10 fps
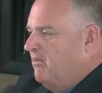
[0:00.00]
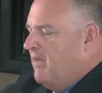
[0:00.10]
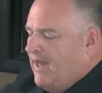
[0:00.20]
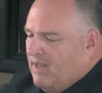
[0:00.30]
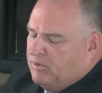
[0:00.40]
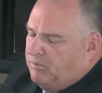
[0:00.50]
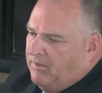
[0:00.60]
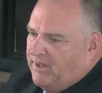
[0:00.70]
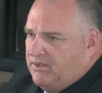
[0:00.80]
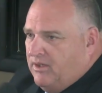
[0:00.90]
my dad was
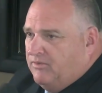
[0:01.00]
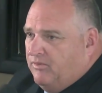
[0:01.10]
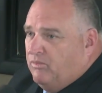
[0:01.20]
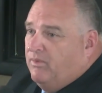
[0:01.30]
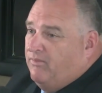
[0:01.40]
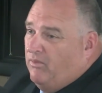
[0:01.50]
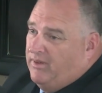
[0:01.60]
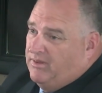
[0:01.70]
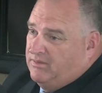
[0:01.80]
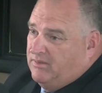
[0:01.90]
probate judge for 24
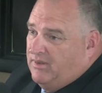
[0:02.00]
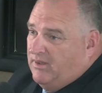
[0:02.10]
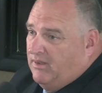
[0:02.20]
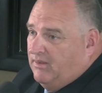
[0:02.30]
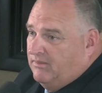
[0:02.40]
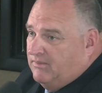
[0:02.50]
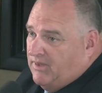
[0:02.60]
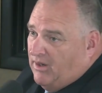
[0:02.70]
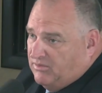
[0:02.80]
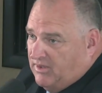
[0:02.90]
years in
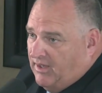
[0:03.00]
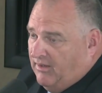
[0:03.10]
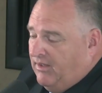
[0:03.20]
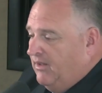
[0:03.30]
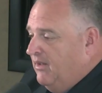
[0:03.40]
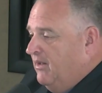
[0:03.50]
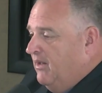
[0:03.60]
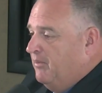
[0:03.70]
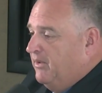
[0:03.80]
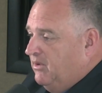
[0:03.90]
Haralson County.
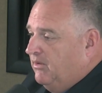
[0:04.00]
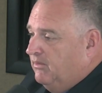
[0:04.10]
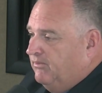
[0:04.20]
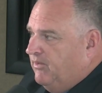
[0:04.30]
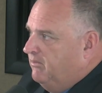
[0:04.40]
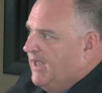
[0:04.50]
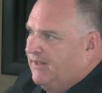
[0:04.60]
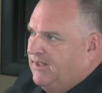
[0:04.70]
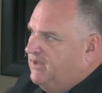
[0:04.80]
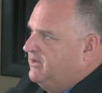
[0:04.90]
Up until from
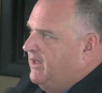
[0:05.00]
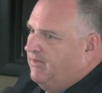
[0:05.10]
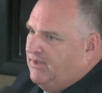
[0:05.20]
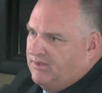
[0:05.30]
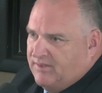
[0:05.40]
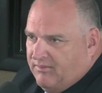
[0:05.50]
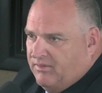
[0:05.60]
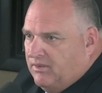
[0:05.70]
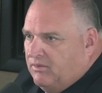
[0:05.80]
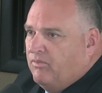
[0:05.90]

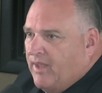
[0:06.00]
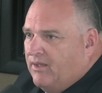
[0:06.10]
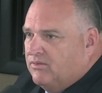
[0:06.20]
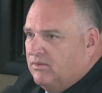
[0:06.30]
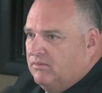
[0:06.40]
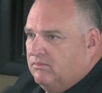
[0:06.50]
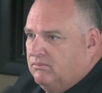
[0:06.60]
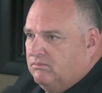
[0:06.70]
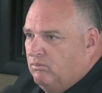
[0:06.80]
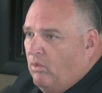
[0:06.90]
1977 to
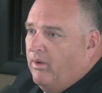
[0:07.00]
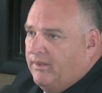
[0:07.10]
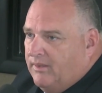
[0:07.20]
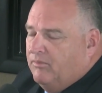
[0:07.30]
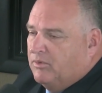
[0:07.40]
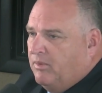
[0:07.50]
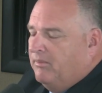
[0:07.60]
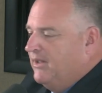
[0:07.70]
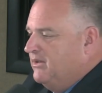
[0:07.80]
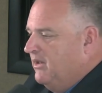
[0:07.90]
2001, he was
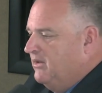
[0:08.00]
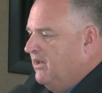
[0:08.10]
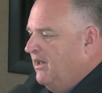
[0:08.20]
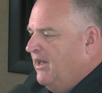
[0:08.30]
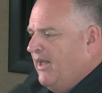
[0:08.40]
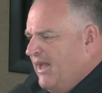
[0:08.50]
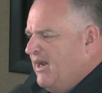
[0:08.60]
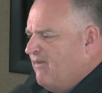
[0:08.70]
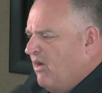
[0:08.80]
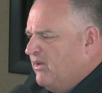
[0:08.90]
probate judge. And
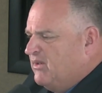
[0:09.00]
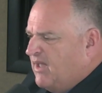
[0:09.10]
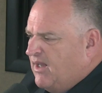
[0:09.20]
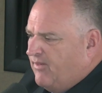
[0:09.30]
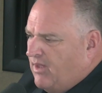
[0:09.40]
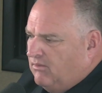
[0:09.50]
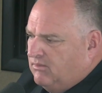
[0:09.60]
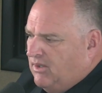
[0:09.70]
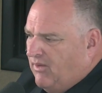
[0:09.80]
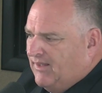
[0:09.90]
I've always kind of thought,
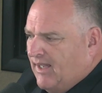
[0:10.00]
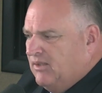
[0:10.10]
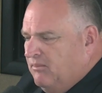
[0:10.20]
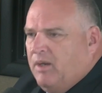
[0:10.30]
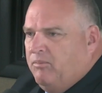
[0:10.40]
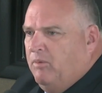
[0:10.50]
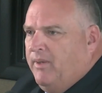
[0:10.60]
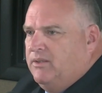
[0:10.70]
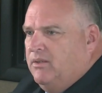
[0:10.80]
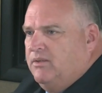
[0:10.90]
I'd like to be a
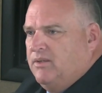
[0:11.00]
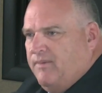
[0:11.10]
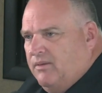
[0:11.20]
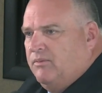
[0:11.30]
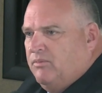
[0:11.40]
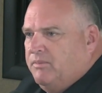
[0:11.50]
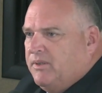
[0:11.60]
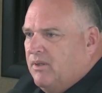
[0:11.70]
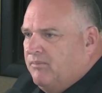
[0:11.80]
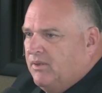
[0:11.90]
probate judge. I thought that would be
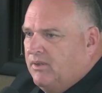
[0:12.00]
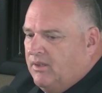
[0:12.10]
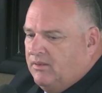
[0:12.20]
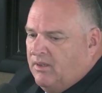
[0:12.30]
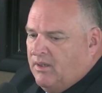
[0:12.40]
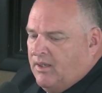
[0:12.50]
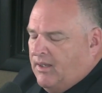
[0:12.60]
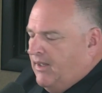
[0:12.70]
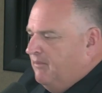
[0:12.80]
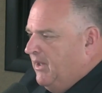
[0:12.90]
something good.
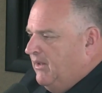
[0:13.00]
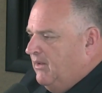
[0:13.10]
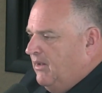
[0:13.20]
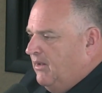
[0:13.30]
But,